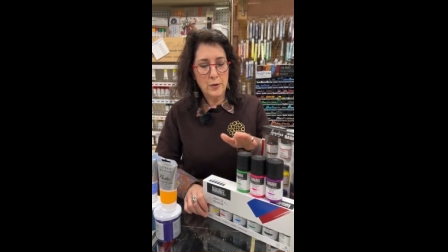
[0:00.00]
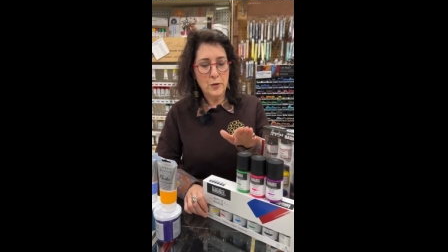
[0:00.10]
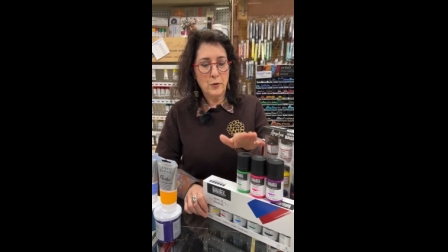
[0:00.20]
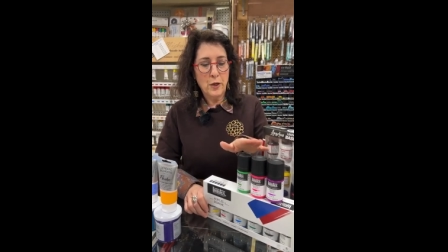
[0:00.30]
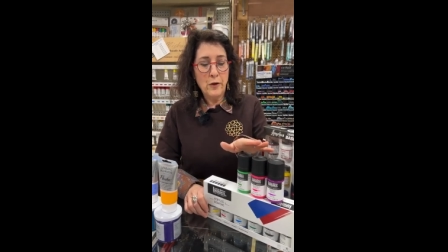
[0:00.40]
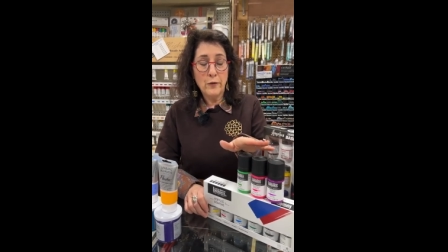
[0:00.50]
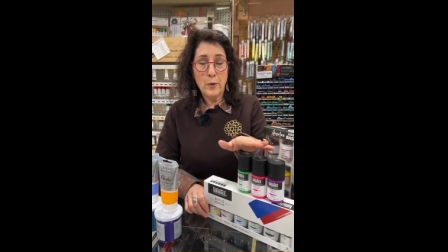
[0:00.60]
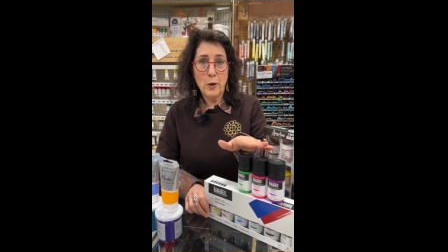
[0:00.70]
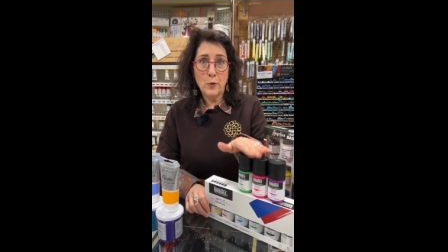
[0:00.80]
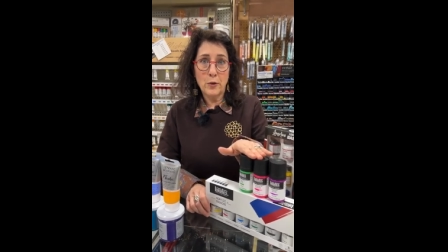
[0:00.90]
So they've
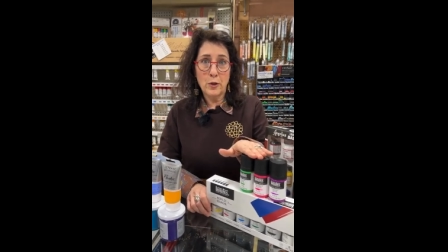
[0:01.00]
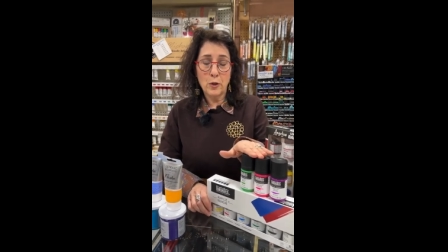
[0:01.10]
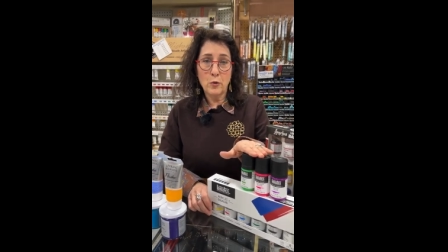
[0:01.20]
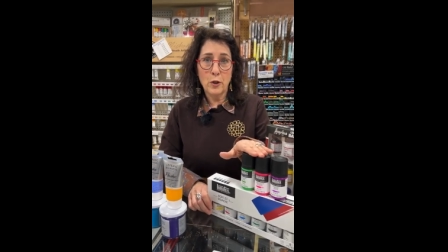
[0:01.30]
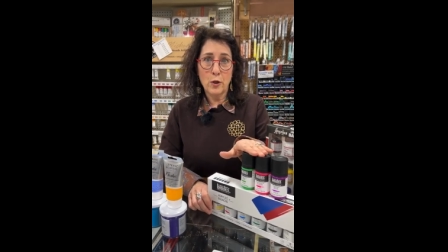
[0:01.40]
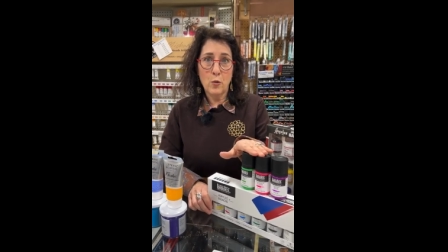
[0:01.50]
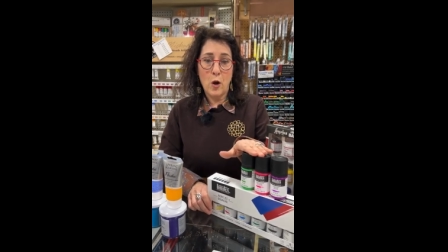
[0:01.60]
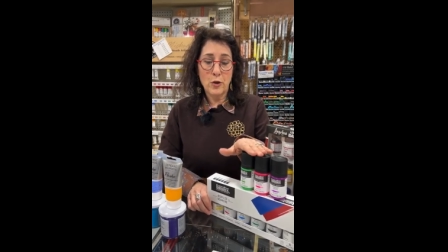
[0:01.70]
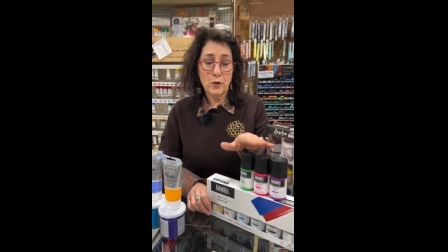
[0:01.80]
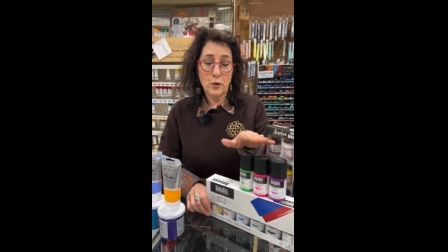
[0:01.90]
come out with an acrylic
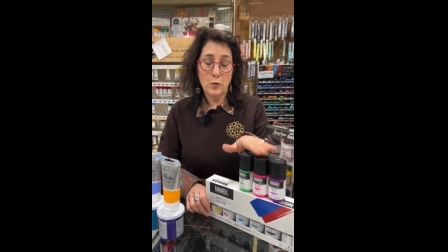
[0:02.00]
gouache,